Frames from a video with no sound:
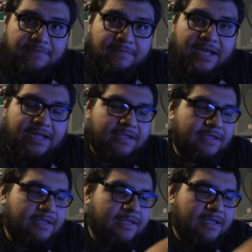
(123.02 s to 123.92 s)
I
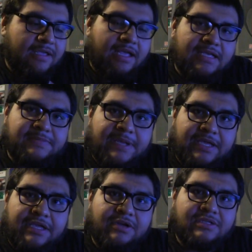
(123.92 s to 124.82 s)
guess my
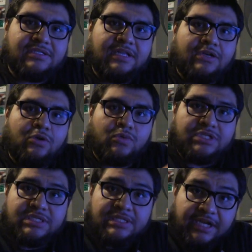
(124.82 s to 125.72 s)
gear selector was
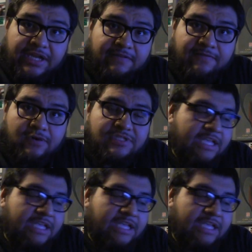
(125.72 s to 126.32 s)
stuck in first,